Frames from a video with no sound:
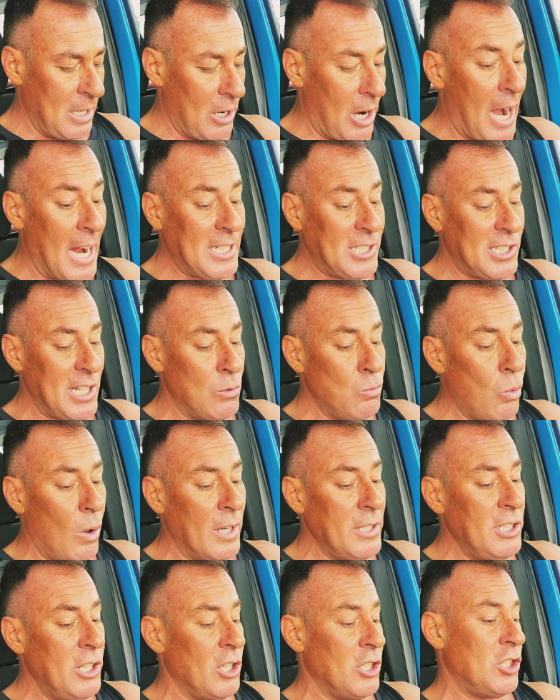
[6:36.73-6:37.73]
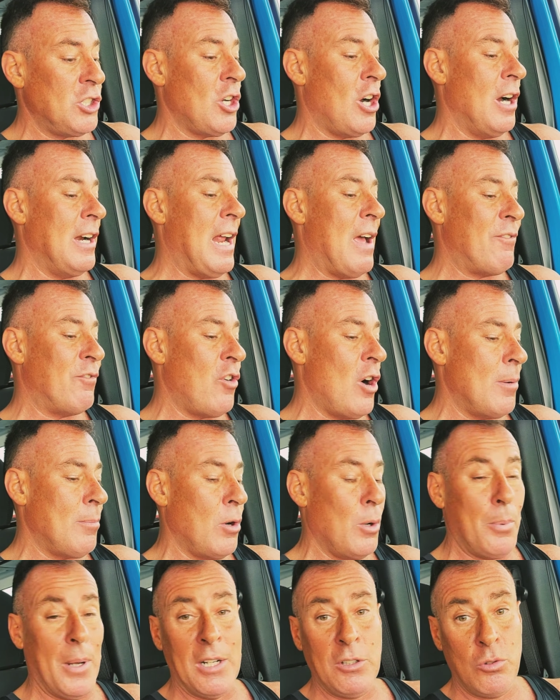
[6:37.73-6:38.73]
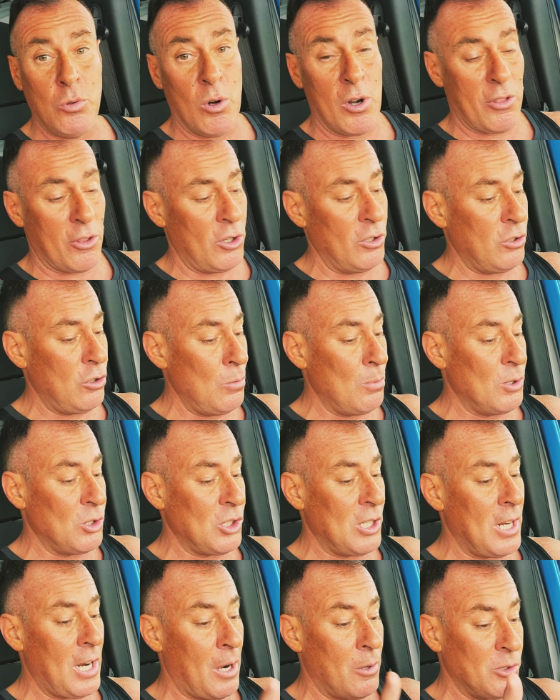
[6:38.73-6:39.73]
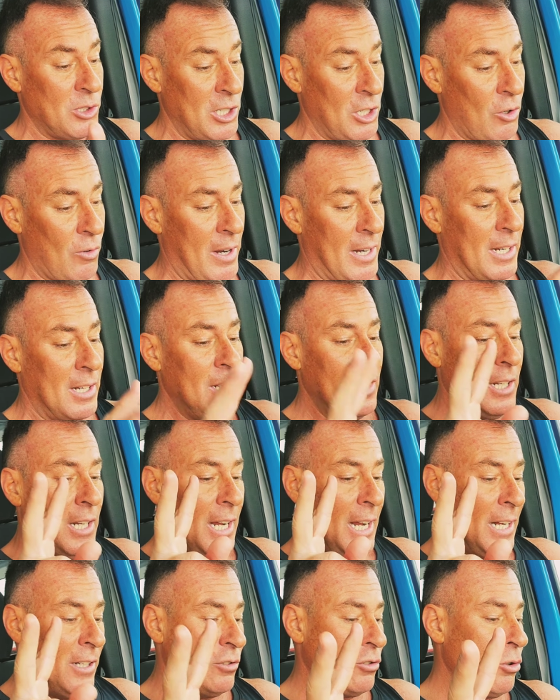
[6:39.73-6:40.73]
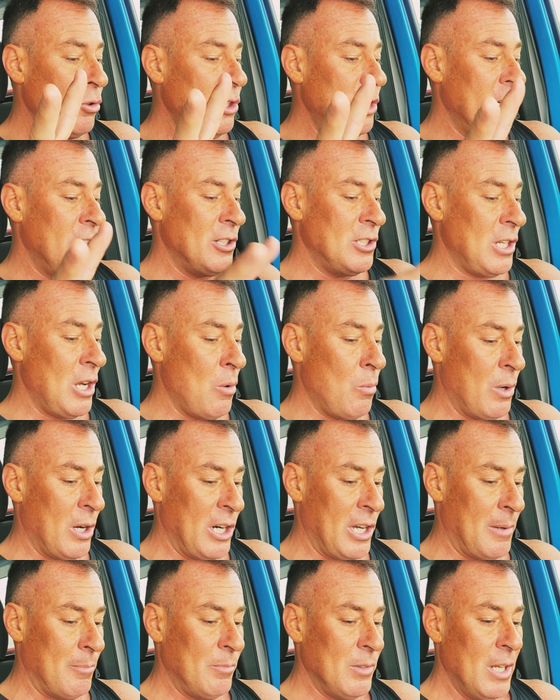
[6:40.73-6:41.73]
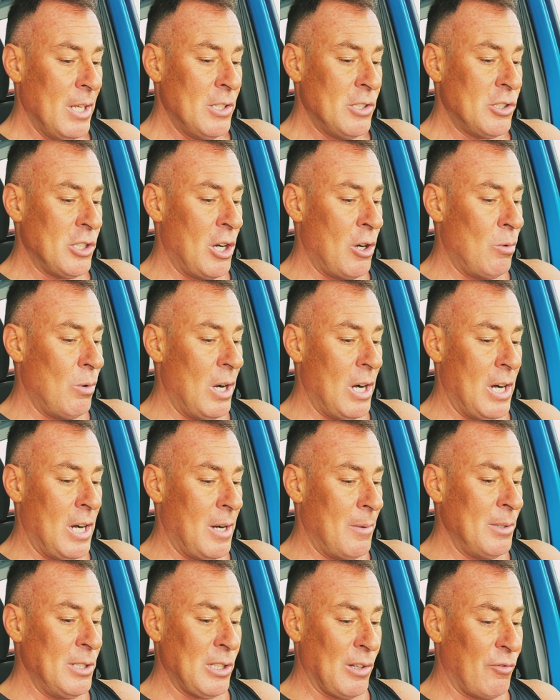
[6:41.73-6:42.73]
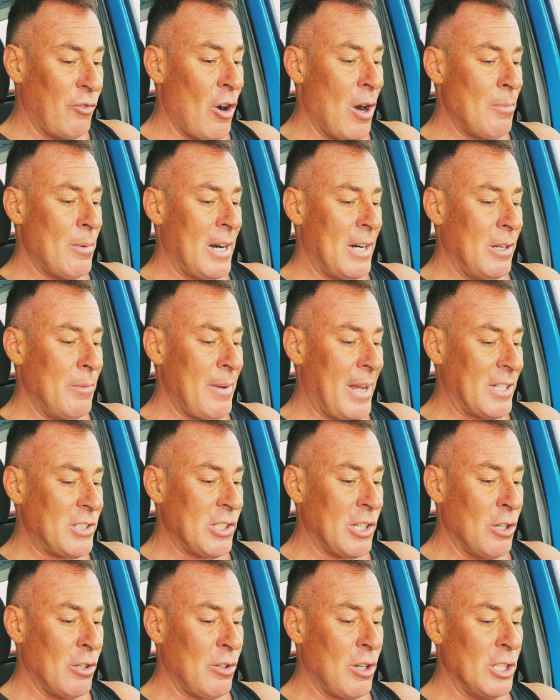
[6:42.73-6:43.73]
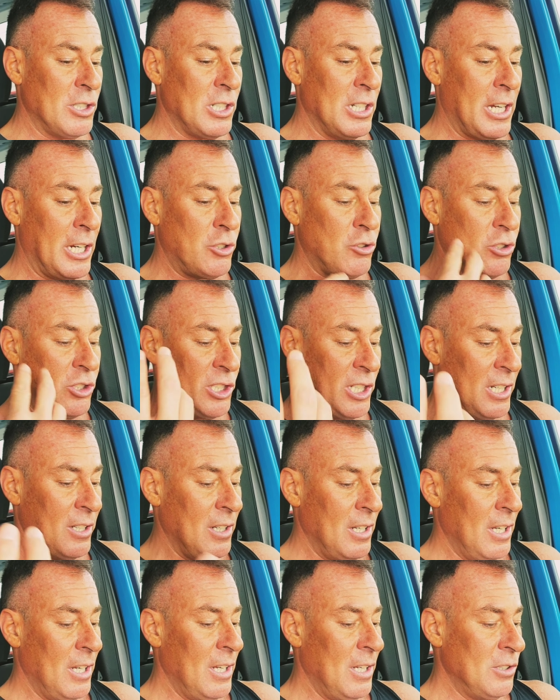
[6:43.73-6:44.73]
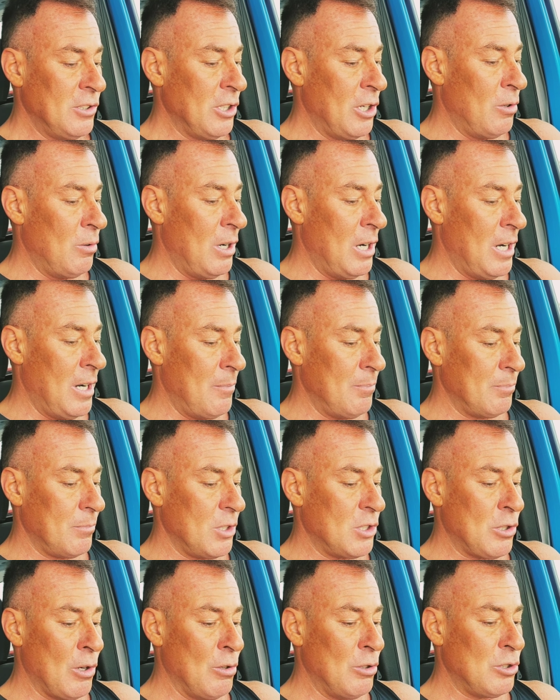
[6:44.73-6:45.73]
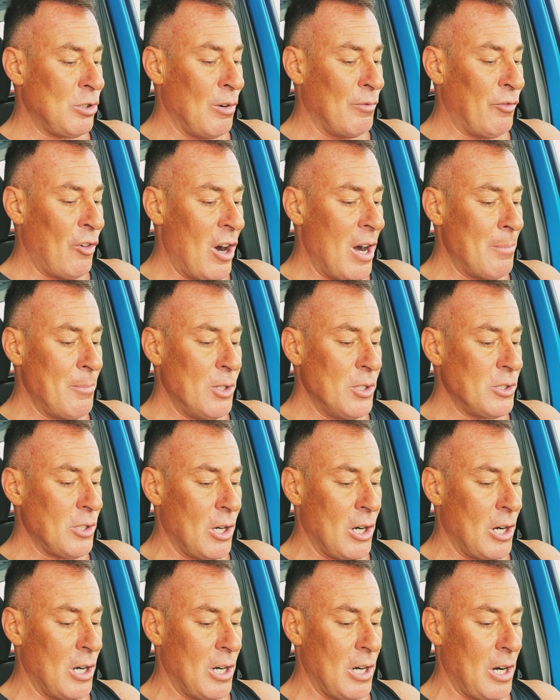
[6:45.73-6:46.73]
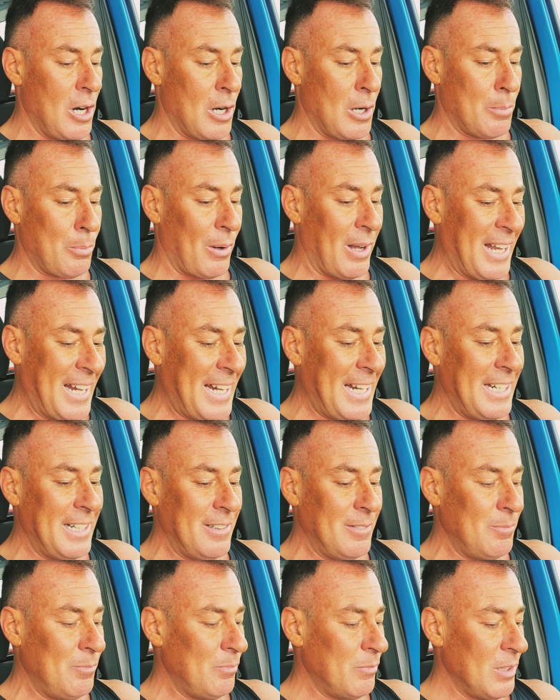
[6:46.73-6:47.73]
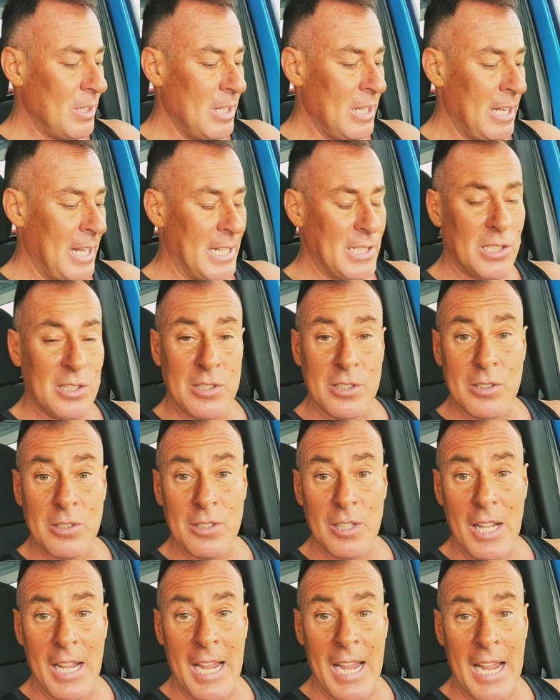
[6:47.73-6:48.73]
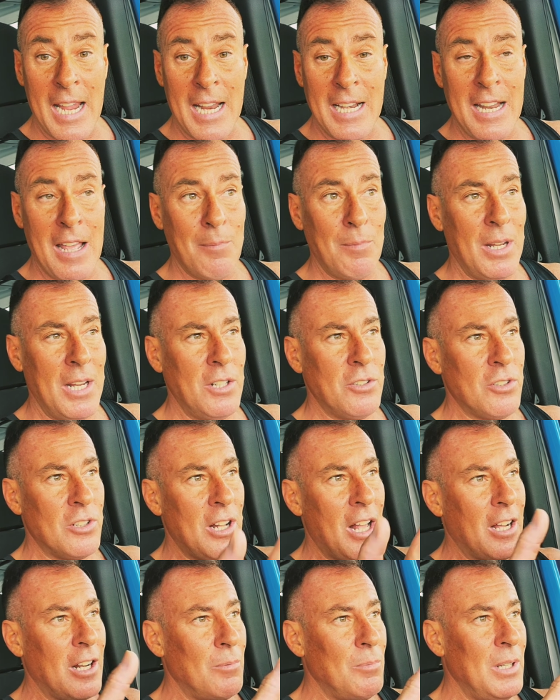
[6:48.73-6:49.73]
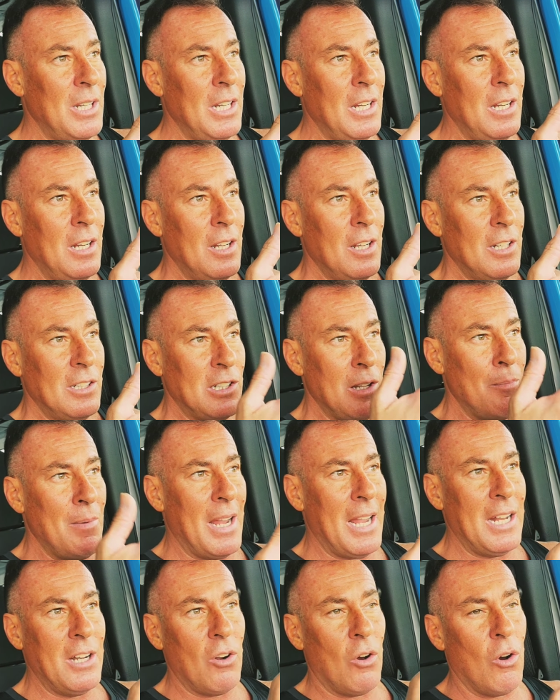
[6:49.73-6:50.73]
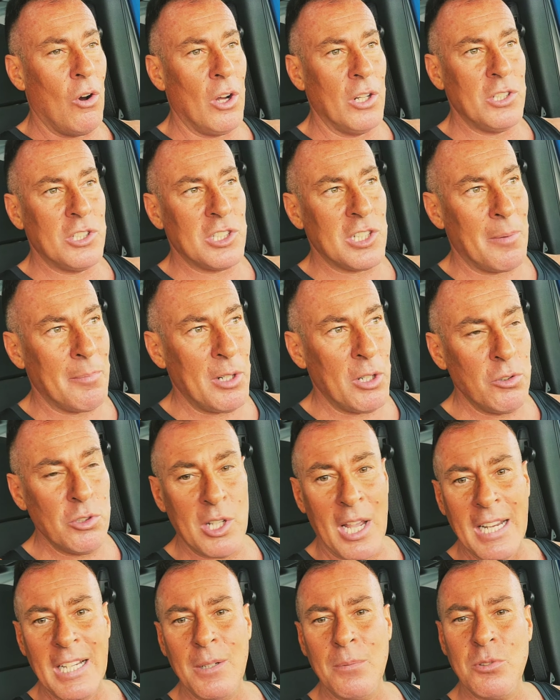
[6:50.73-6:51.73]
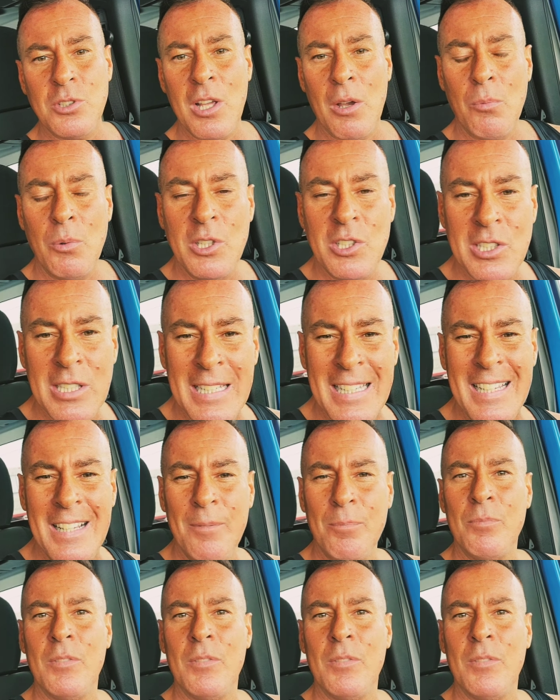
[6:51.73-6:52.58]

I said 1 year. Sorry, that farmer paid 232%. I was incorrect. In 2 years, it went up. So, he's a farmer out in Mexico because of nitrogen. So, so farmers are planting less, and that means there's not going to be demand on some of those items that we see